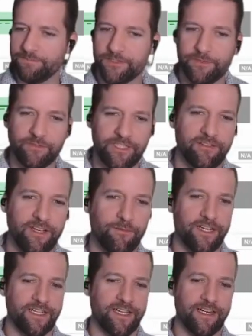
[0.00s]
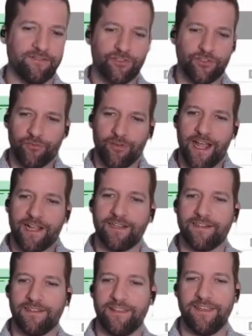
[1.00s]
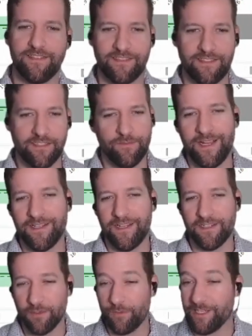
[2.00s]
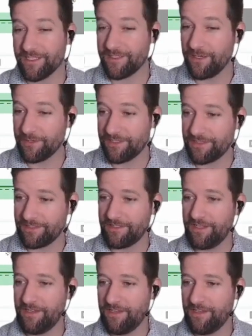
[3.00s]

So really great way to kind of track things that you might not otherwise notice.